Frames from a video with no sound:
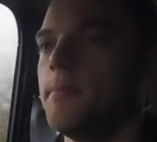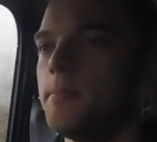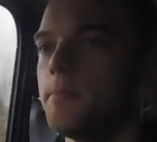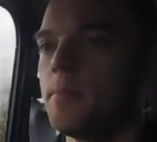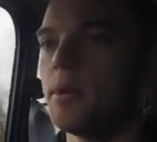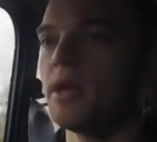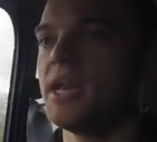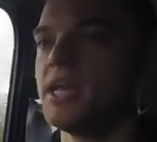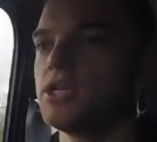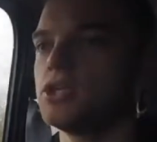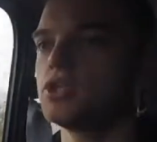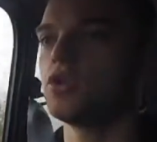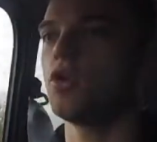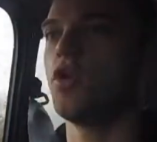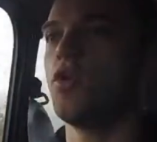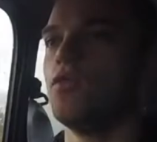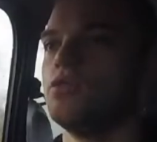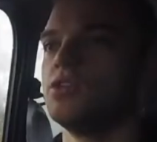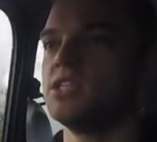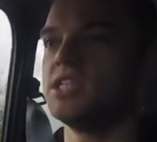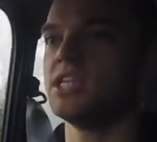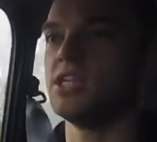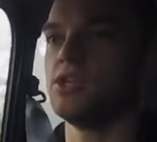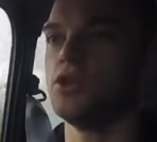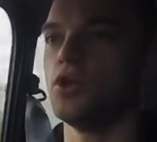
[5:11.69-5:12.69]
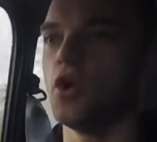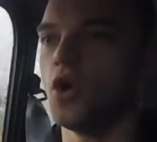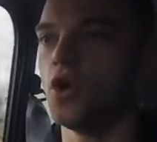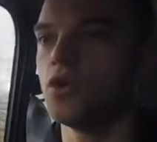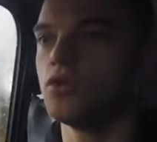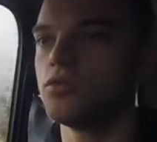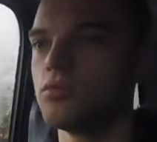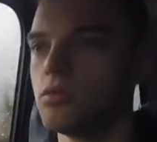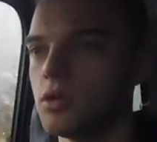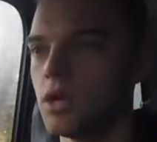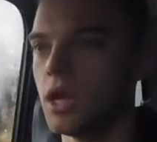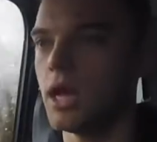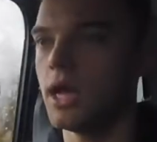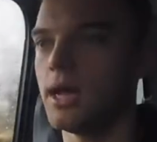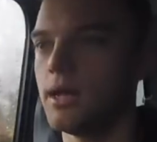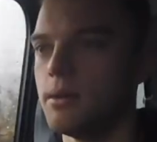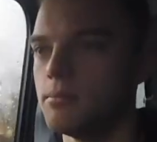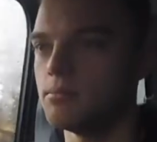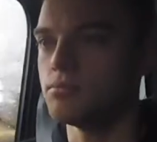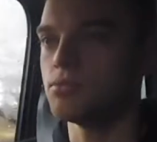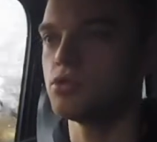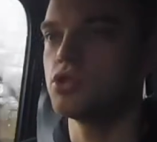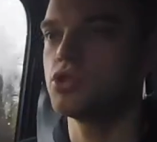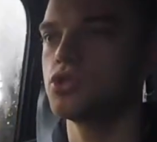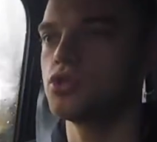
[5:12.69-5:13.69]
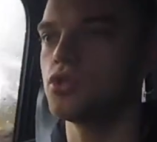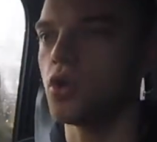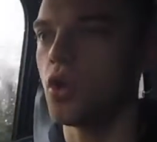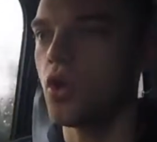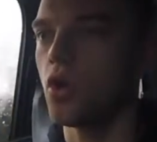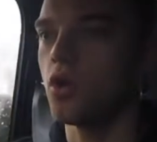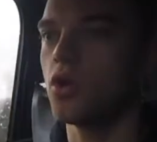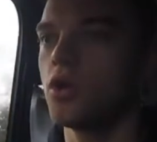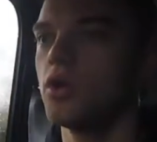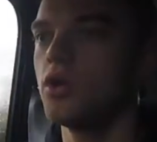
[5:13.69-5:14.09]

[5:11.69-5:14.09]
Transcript: but it's obviously not stock,